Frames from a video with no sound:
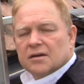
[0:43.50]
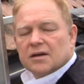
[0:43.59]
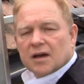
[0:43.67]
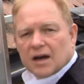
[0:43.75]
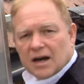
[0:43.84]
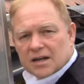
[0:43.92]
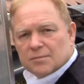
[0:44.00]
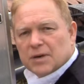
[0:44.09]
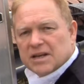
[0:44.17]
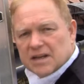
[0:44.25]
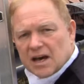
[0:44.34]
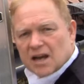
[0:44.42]
The shape of
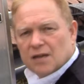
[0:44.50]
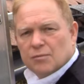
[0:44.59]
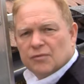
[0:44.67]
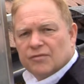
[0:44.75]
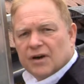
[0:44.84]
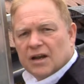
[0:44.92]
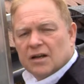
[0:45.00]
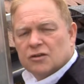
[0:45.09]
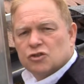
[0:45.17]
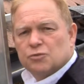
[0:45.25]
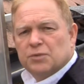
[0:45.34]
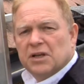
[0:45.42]
the protection
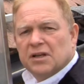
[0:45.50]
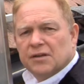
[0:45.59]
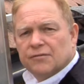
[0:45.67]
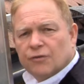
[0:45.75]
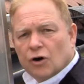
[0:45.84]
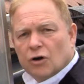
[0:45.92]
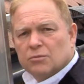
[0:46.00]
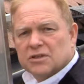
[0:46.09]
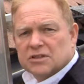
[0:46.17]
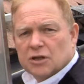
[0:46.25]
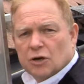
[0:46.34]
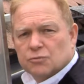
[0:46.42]
system plays a
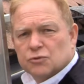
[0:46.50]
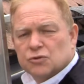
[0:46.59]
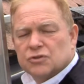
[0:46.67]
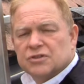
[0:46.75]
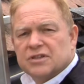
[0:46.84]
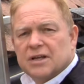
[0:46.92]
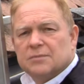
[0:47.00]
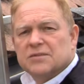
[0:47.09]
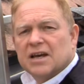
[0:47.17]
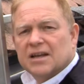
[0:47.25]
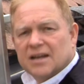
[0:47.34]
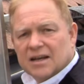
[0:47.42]
crucial role in
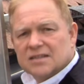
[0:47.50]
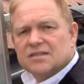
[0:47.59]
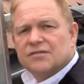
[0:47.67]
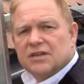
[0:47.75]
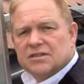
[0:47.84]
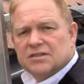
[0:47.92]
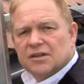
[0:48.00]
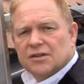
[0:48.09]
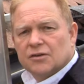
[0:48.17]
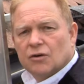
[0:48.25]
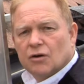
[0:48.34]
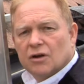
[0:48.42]
needles
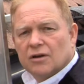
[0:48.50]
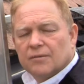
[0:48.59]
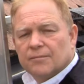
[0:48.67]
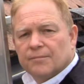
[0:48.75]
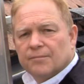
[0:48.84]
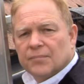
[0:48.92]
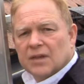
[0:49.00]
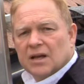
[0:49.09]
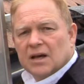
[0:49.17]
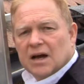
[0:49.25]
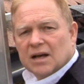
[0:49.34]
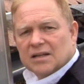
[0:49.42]
clogging the gutter.
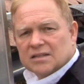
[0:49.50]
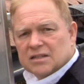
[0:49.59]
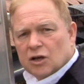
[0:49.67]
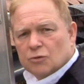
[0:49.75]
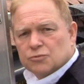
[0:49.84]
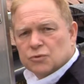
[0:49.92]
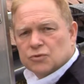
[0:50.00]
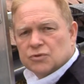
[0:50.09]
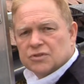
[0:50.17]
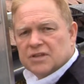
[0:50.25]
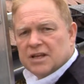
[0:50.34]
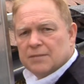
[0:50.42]
If the system
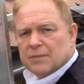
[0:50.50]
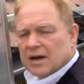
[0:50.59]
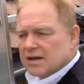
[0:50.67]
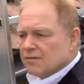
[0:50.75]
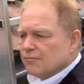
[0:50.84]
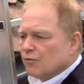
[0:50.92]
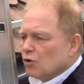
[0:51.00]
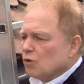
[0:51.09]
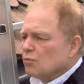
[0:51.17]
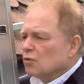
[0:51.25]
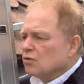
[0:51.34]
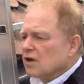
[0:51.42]
has a curved
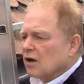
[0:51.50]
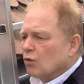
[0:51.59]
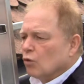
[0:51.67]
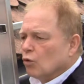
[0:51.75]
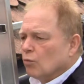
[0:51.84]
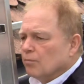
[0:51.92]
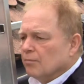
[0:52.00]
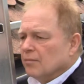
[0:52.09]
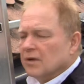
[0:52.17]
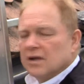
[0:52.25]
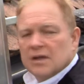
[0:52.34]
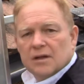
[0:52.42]
profile, the
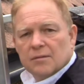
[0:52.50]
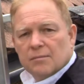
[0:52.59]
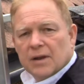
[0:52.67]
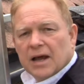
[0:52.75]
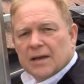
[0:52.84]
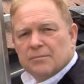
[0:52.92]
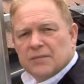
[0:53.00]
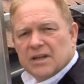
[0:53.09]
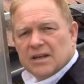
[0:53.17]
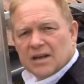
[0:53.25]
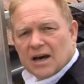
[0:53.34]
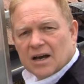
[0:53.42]
needles that are blown
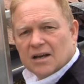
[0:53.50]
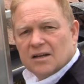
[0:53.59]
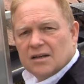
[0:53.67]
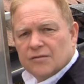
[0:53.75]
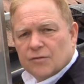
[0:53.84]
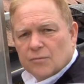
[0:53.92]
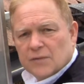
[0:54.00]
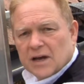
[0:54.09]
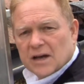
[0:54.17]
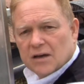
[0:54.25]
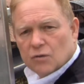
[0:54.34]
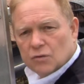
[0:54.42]
down from the
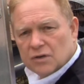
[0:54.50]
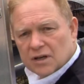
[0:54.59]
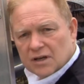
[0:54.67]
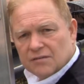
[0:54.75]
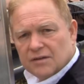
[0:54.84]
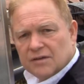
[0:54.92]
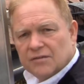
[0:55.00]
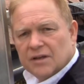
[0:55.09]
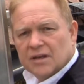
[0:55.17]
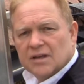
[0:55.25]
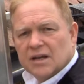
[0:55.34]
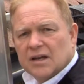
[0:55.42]
roof remain in the
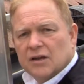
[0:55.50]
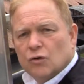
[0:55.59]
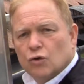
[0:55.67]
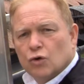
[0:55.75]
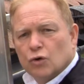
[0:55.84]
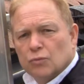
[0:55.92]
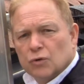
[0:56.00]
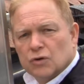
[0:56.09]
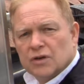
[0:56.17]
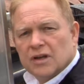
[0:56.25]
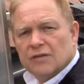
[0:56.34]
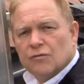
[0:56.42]
vaults of the
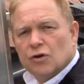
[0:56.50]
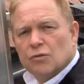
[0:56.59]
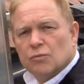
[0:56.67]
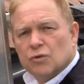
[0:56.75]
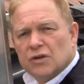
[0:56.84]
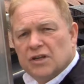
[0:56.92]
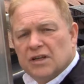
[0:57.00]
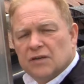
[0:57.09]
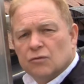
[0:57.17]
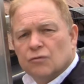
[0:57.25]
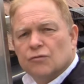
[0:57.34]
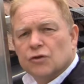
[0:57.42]
protection system and
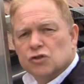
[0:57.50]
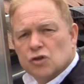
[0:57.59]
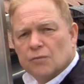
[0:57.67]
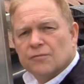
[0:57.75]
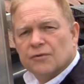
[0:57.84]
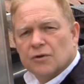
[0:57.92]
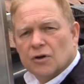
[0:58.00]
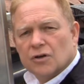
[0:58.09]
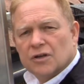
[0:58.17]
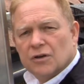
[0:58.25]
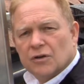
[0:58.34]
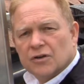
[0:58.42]
clog the
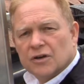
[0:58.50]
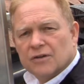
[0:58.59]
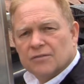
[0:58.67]
holes in this